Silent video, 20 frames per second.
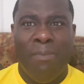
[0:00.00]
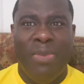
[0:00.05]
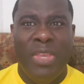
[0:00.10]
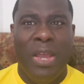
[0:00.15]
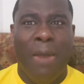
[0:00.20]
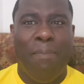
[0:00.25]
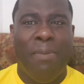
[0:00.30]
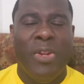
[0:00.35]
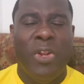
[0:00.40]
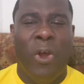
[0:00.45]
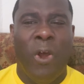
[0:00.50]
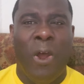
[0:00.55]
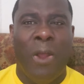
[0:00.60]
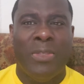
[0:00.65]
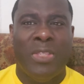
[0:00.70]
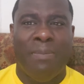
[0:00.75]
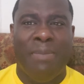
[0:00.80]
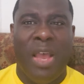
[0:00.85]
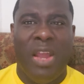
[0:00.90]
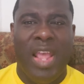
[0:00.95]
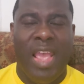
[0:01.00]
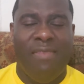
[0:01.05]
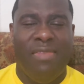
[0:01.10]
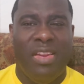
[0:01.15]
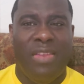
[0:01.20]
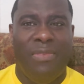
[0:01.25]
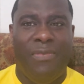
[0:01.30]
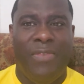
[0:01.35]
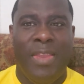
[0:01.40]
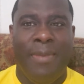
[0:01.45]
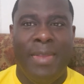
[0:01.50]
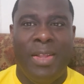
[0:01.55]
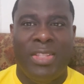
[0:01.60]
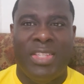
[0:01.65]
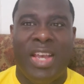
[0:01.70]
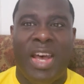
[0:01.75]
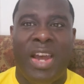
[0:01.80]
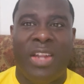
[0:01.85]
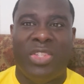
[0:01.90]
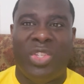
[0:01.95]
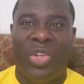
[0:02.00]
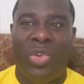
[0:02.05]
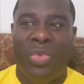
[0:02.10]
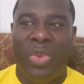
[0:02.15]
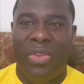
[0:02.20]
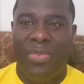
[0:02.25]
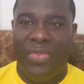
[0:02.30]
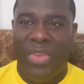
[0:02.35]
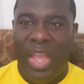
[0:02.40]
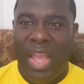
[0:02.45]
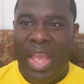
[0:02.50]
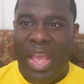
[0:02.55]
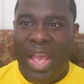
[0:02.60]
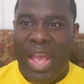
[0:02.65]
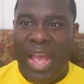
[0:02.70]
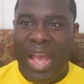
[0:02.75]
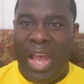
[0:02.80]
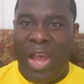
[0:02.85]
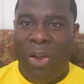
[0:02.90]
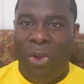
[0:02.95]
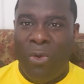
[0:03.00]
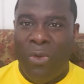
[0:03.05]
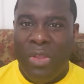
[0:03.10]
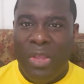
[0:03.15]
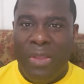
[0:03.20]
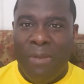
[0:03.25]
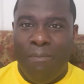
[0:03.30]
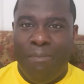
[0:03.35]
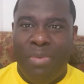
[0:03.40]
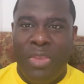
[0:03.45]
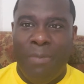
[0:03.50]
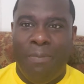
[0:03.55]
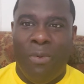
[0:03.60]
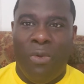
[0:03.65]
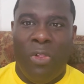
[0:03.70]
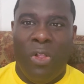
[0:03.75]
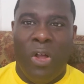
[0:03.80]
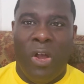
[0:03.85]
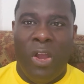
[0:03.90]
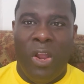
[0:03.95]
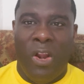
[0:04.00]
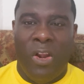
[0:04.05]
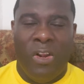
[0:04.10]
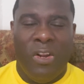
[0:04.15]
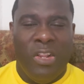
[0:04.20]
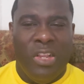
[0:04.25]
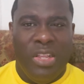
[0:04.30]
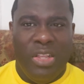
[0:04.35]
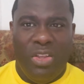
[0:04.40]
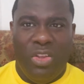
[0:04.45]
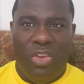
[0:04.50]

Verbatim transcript: be up in arms about having a female doctor with how people are